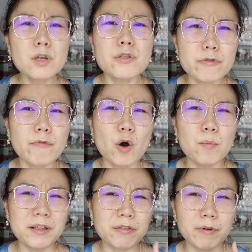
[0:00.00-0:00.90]
throat,
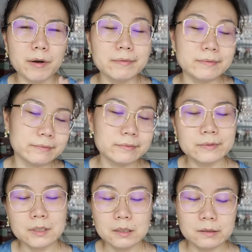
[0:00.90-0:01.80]
my throat.
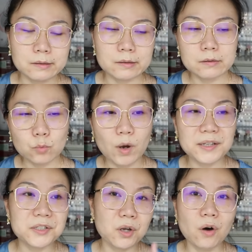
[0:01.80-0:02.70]
Just
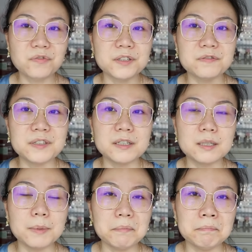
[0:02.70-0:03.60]
once I often feel a
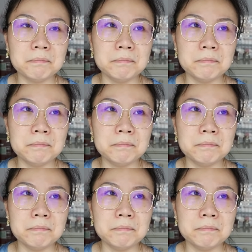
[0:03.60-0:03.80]
little bit.